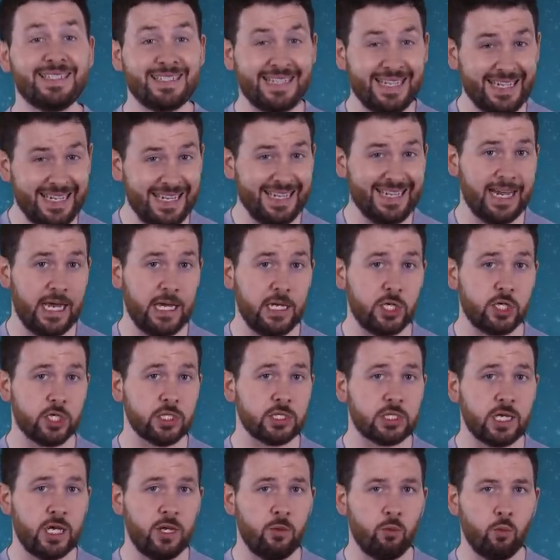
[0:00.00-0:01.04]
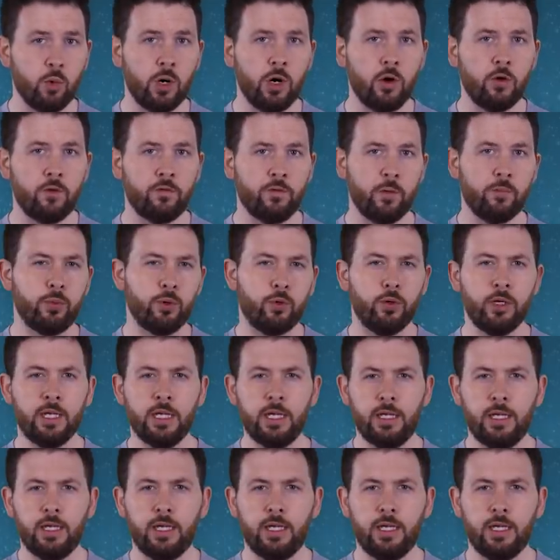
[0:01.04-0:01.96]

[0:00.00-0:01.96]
teenagers in world football,